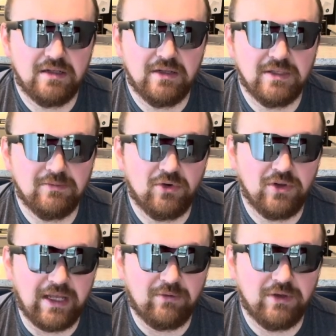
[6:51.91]
It was more
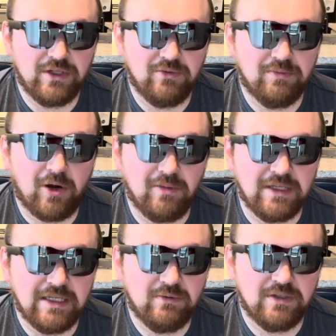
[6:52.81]
like what you would probably
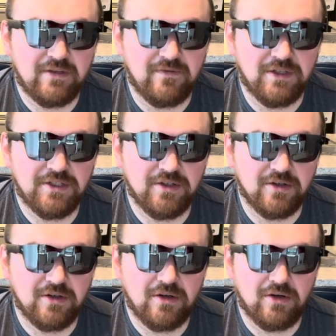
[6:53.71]
get with the
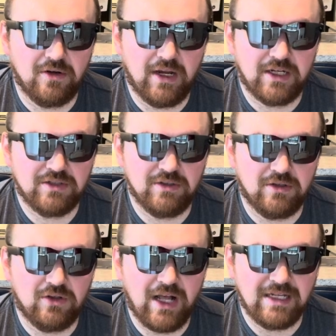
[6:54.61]
Viture or X-Real
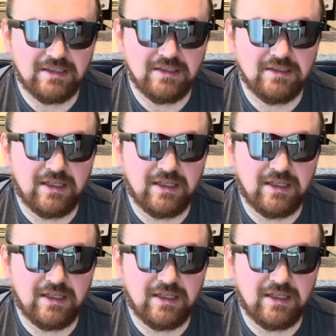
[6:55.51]
glasses,